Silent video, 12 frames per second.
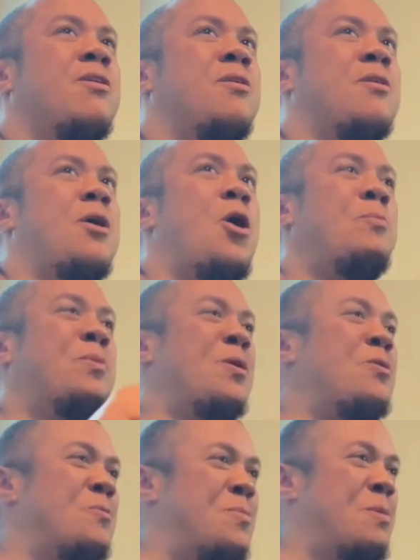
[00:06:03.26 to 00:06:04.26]
helping
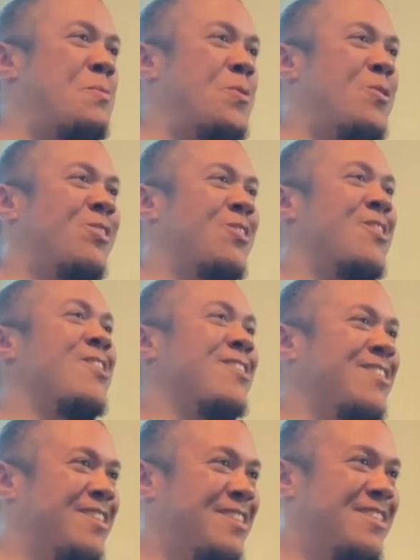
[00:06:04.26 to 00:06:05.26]
other people
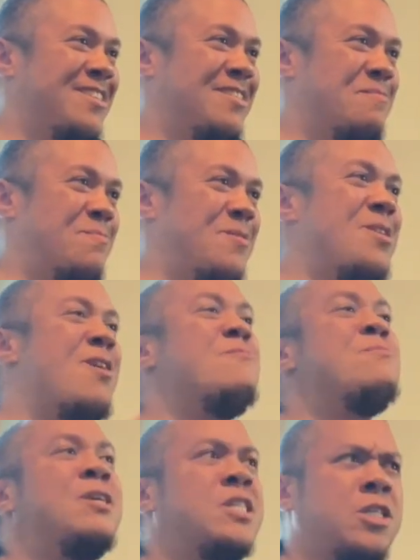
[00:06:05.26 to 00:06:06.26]
learn enough
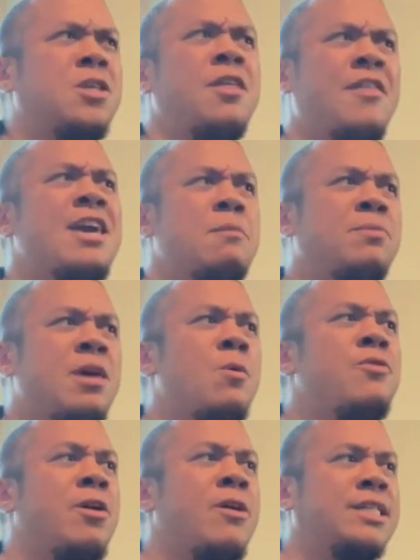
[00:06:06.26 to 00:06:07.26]
music so that they can play
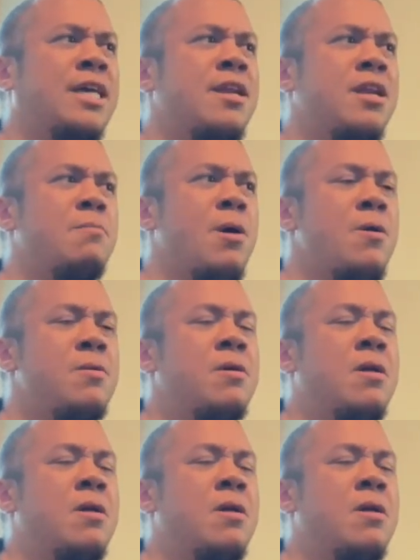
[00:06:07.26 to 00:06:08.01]
what they're excited about.